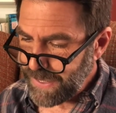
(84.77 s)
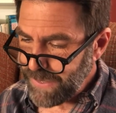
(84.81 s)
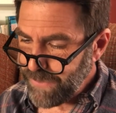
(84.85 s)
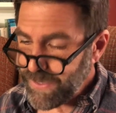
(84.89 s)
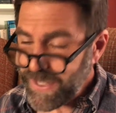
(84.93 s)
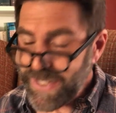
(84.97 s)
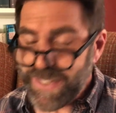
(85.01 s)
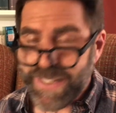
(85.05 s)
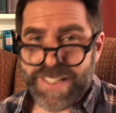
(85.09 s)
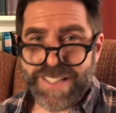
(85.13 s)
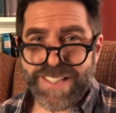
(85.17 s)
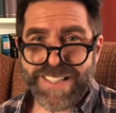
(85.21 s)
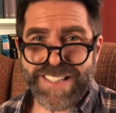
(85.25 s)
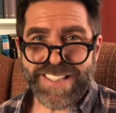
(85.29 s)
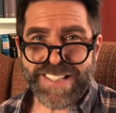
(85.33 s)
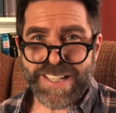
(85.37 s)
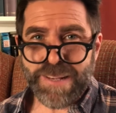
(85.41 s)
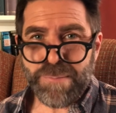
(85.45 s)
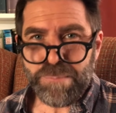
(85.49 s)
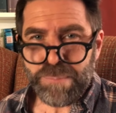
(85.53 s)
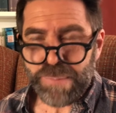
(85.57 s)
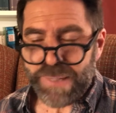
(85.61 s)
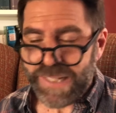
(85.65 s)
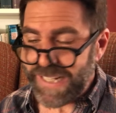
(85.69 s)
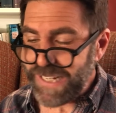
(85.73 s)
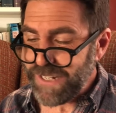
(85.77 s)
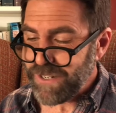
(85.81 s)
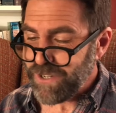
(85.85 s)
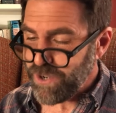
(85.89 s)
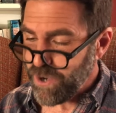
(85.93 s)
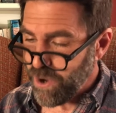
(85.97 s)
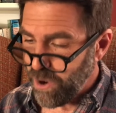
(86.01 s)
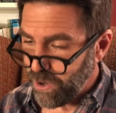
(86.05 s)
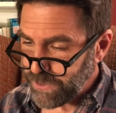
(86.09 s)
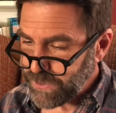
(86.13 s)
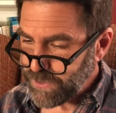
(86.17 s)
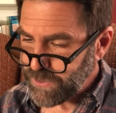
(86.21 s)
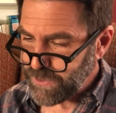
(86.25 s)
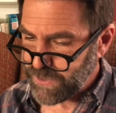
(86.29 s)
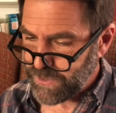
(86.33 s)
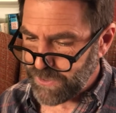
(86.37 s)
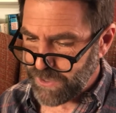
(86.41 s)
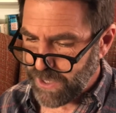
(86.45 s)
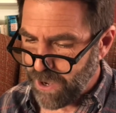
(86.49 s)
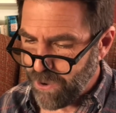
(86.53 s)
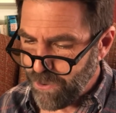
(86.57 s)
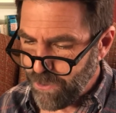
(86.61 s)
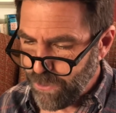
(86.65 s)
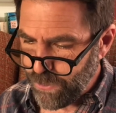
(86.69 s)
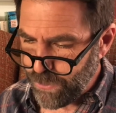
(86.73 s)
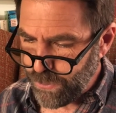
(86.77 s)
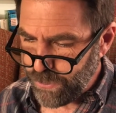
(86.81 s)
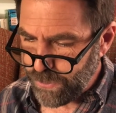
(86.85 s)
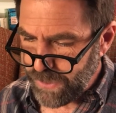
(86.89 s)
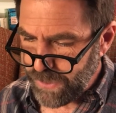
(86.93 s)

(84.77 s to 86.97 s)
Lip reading: This is simply not so.